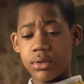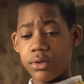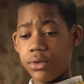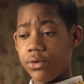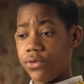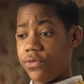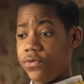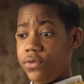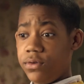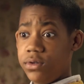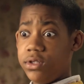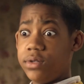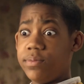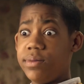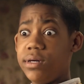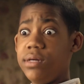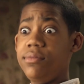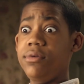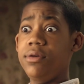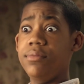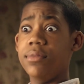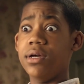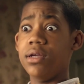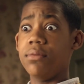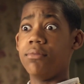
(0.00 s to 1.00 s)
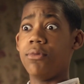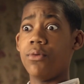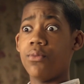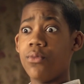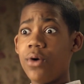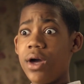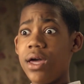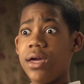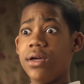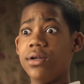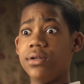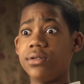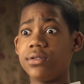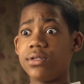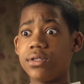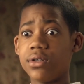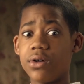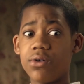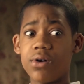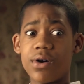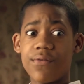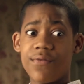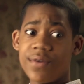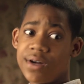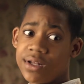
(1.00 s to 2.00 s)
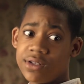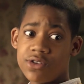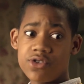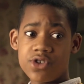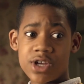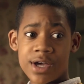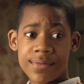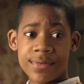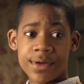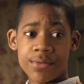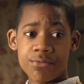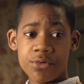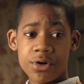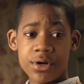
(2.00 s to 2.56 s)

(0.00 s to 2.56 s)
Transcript: He refused to pay me minimum wage, so I found a job that